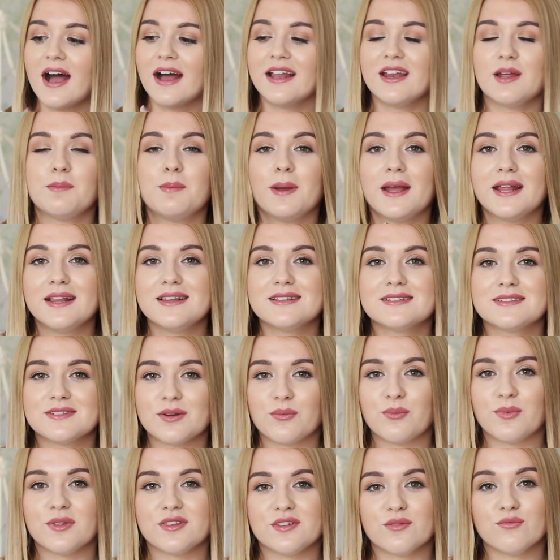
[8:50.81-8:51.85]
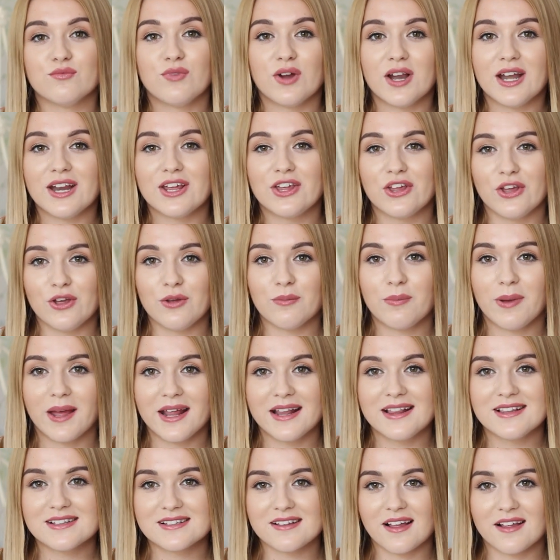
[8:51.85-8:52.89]
and I pinned some with some really cute
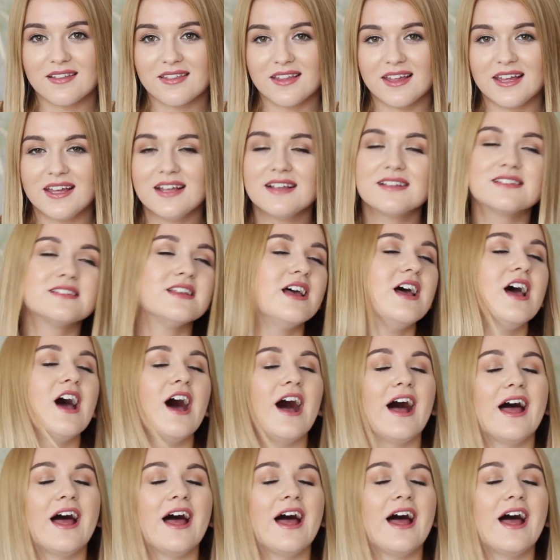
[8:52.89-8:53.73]
pins like these.